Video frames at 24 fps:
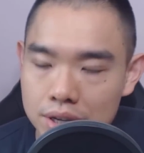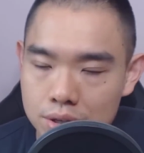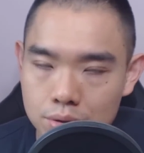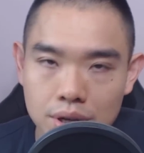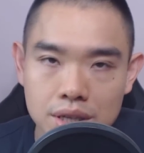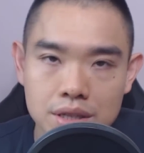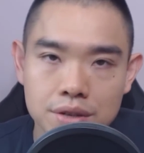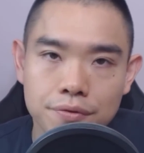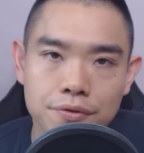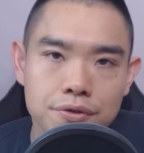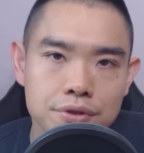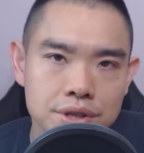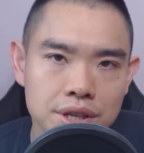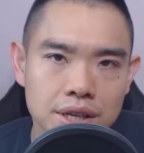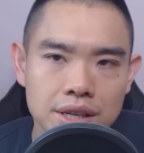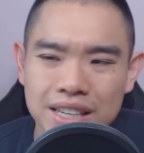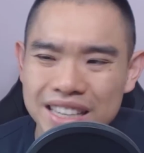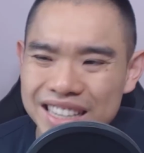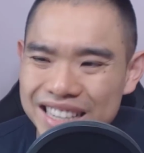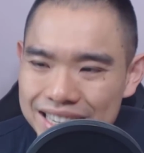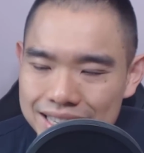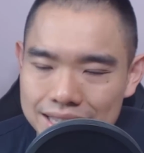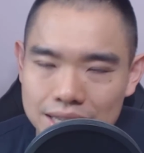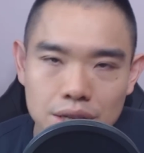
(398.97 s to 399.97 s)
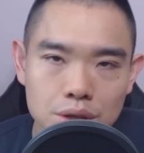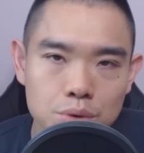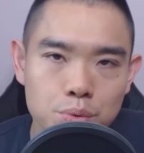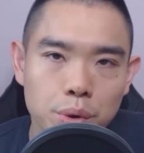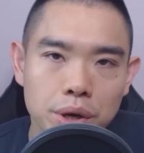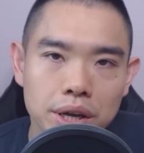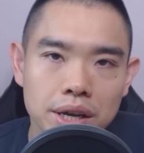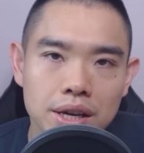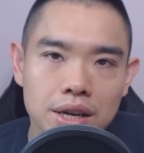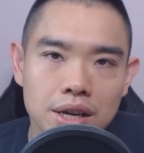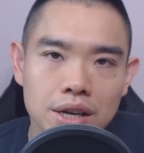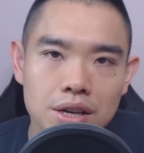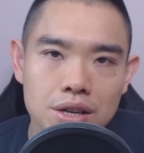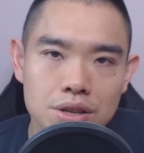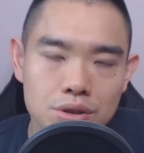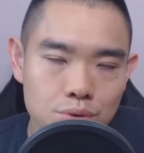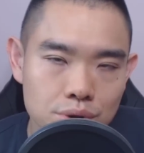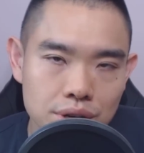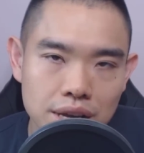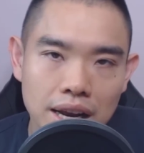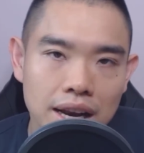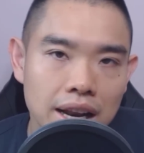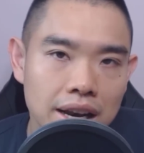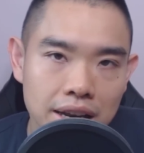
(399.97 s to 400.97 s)
So that's the first thing, the easiest way to
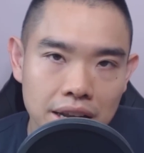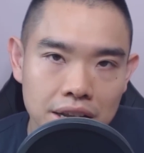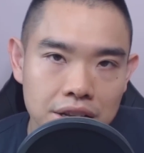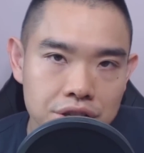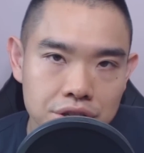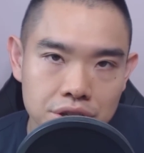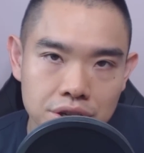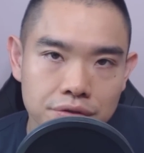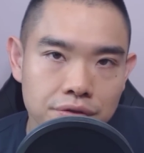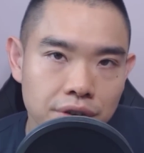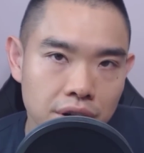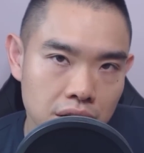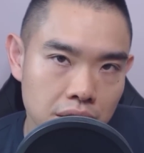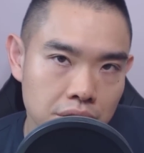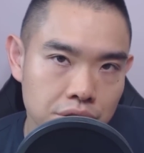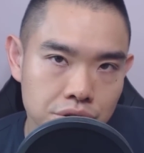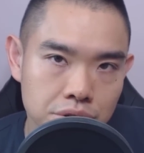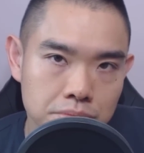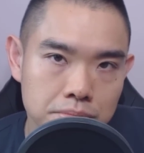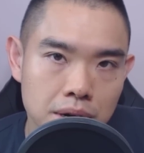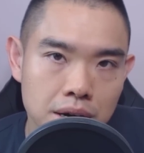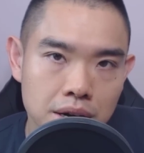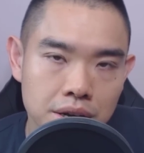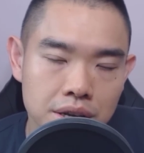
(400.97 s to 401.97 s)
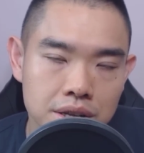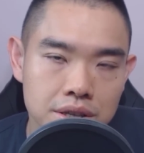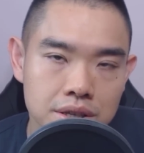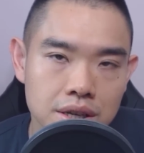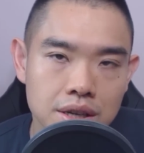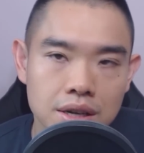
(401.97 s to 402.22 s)
get an edge in the financial markets.